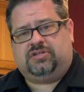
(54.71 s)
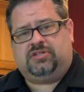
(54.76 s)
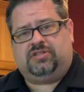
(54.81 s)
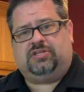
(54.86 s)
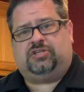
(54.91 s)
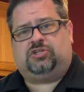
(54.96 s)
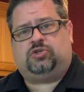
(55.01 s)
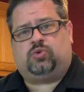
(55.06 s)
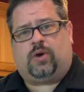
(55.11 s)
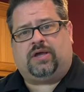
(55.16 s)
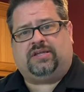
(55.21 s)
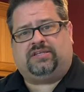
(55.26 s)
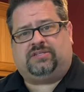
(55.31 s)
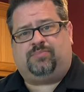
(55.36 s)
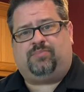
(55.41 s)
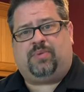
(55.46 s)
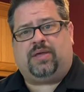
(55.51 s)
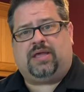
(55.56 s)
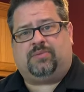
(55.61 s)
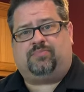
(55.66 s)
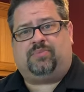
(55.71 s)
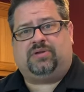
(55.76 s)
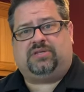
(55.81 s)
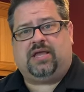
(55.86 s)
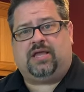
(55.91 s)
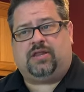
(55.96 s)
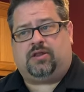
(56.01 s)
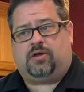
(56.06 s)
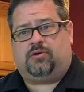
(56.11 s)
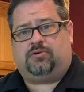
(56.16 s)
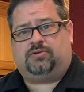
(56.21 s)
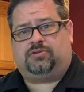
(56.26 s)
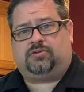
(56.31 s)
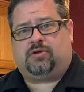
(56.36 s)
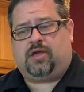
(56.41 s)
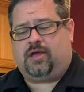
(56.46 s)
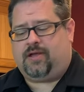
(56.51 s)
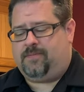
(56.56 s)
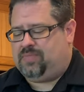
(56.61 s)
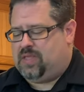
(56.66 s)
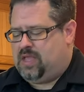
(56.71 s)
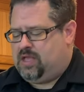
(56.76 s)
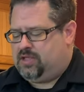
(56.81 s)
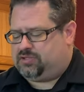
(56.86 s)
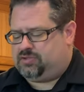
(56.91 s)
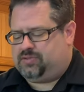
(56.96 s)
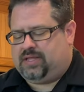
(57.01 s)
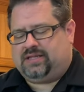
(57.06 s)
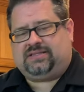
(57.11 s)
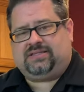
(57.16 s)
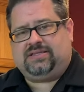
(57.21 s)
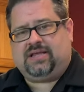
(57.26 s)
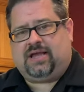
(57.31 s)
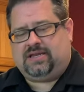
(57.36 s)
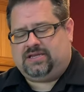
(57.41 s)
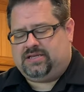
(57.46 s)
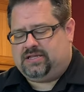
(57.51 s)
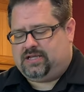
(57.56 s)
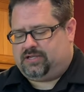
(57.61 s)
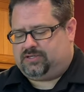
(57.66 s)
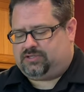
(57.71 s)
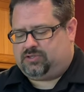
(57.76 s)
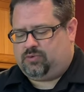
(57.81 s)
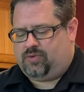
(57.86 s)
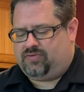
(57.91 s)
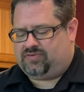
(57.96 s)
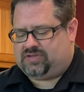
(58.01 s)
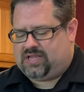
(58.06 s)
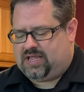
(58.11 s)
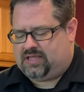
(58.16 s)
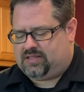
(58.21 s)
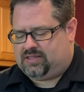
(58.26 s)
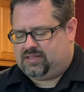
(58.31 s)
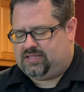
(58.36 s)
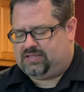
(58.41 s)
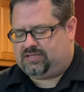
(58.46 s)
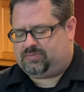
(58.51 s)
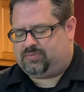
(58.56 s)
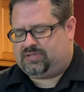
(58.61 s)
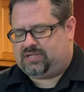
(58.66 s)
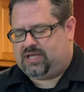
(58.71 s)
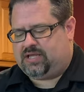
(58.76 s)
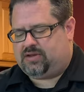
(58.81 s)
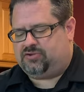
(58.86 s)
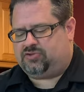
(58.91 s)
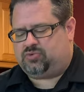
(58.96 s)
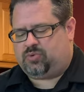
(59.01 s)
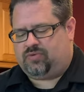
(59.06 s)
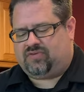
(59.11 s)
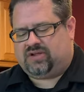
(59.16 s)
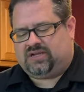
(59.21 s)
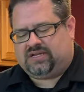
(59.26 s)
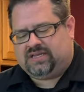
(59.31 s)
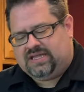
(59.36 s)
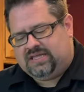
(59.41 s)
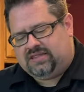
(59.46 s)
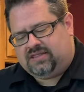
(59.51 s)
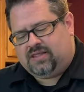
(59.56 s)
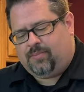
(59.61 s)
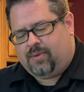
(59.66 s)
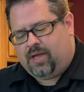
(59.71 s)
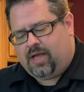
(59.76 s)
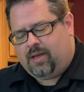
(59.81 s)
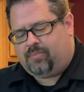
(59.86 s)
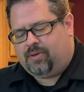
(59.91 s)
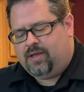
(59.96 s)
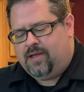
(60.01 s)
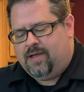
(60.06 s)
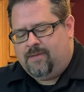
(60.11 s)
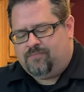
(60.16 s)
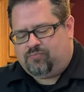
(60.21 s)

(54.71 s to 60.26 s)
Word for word: to these twice baked potatoes, okay? So that's the idea. So we've taken these potatoes, we've cleaned them up,